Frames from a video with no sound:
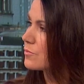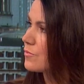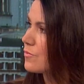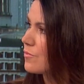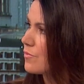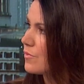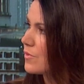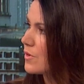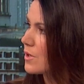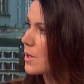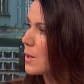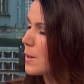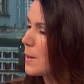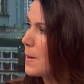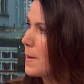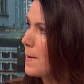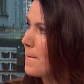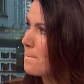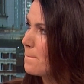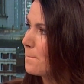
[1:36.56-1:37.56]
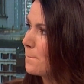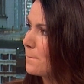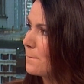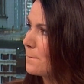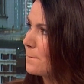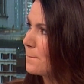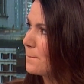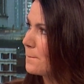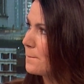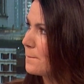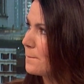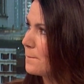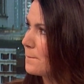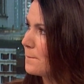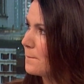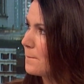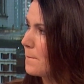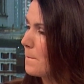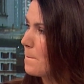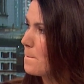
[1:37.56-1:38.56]

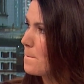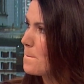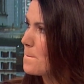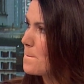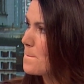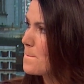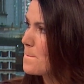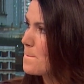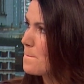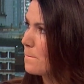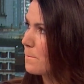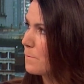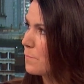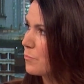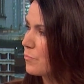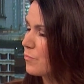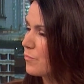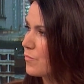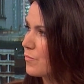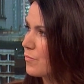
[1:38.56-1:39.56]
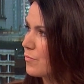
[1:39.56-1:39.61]
The person shown says nothing.